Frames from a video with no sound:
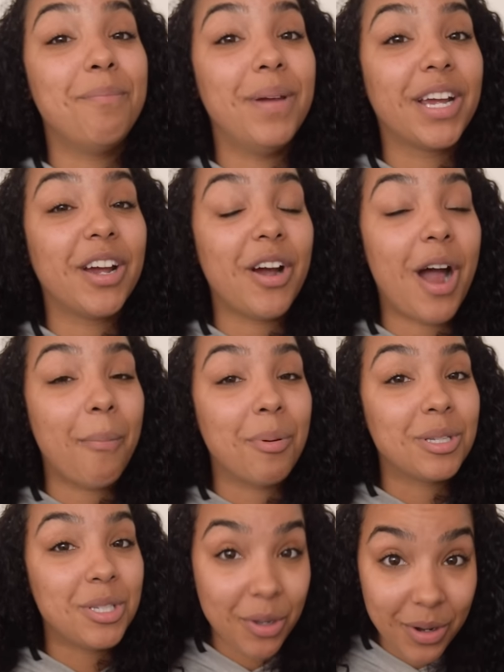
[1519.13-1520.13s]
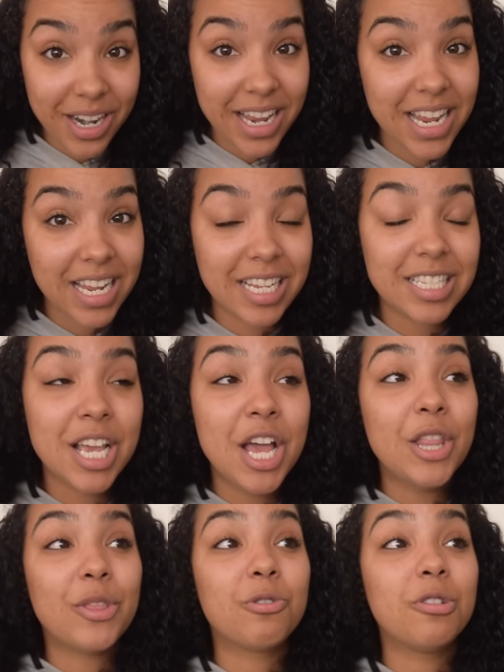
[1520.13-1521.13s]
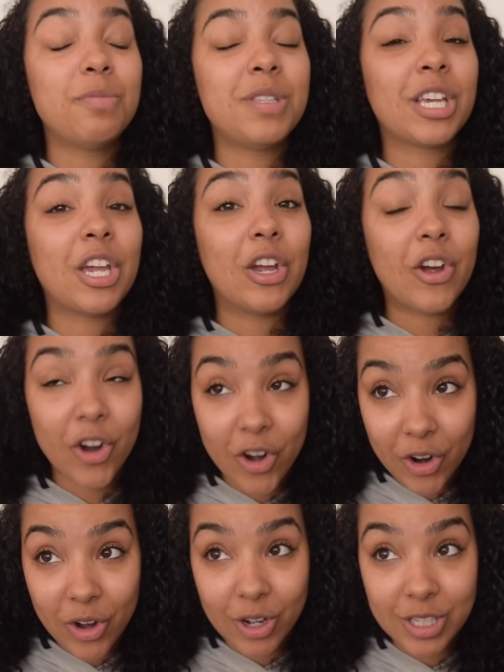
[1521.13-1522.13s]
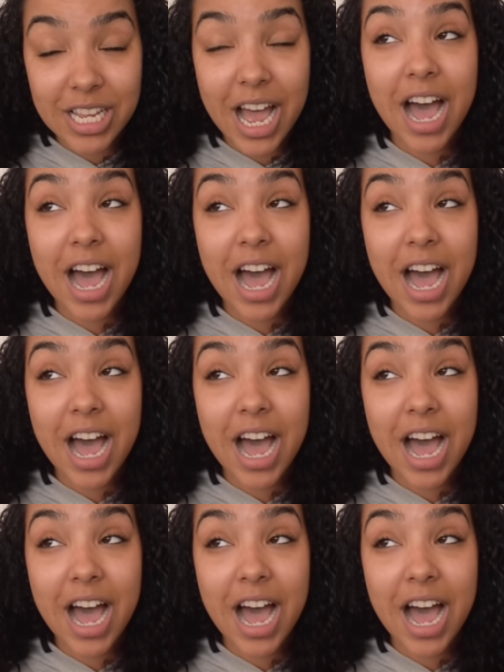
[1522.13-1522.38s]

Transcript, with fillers: bigger opportunities through Lipstick and Curls.